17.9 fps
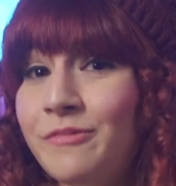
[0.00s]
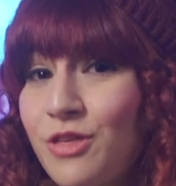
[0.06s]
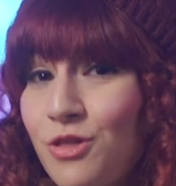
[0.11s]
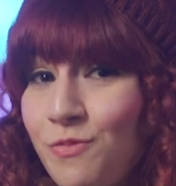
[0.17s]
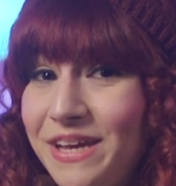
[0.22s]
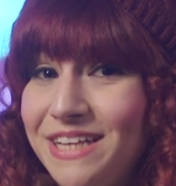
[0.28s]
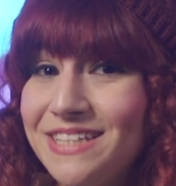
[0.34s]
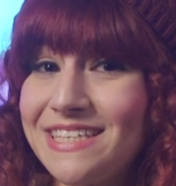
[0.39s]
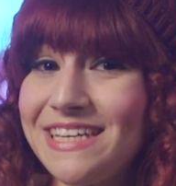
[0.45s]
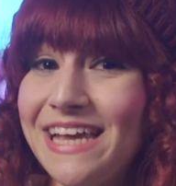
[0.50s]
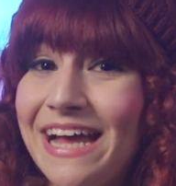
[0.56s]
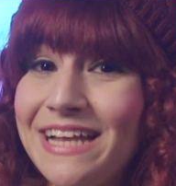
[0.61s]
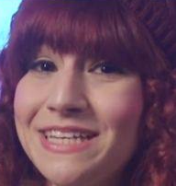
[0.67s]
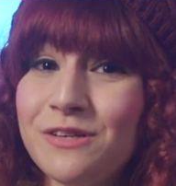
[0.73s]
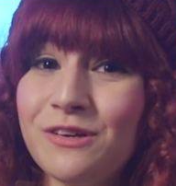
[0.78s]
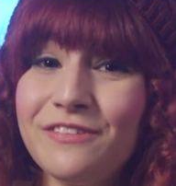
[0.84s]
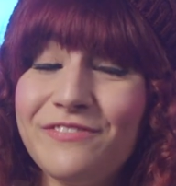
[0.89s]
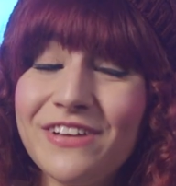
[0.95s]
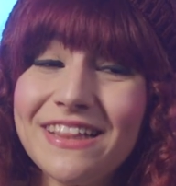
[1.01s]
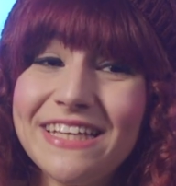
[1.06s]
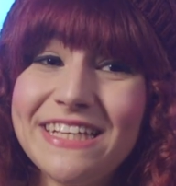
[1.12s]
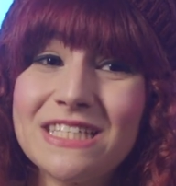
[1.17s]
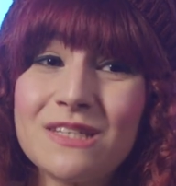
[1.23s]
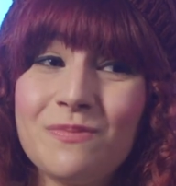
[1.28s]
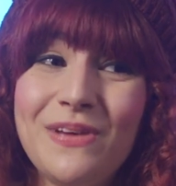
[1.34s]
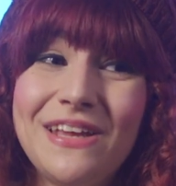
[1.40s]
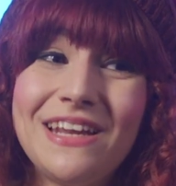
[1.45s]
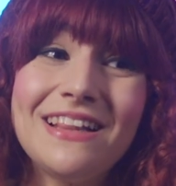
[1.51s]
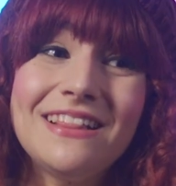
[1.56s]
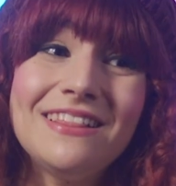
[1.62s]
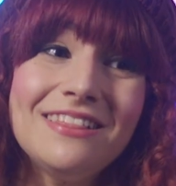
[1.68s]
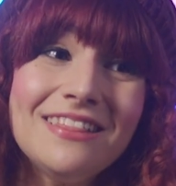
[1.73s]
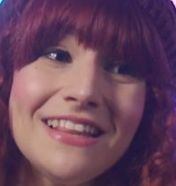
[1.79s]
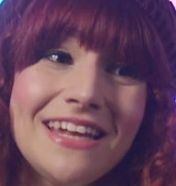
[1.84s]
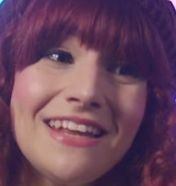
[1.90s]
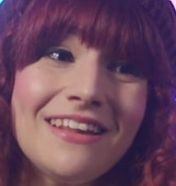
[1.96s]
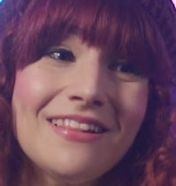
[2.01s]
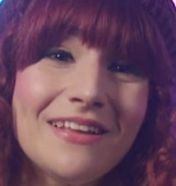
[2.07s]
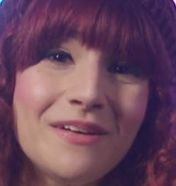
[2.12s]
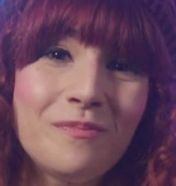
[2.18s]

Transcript: which means he had to have at least been a little